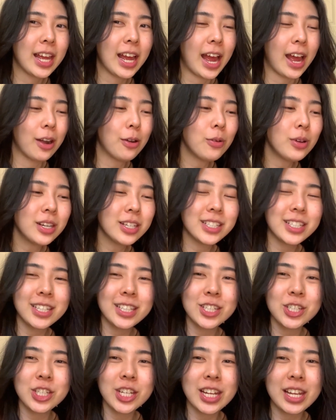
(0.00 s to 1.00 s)
I don't want to see
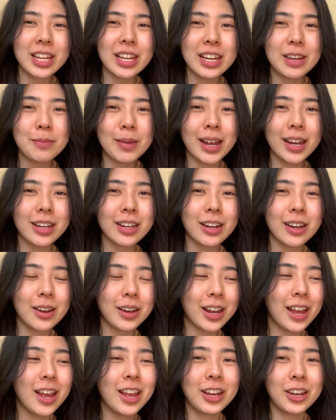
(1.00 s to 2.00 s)
this shit in my
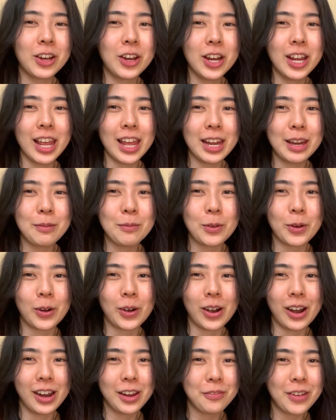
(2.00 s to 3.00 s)
crit
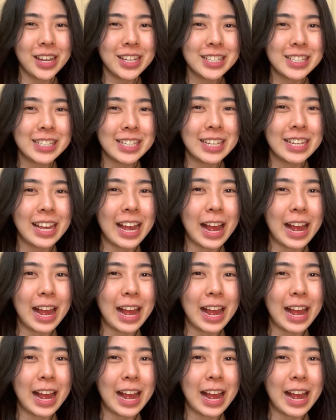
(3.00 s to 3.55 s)
anymore. If I see it,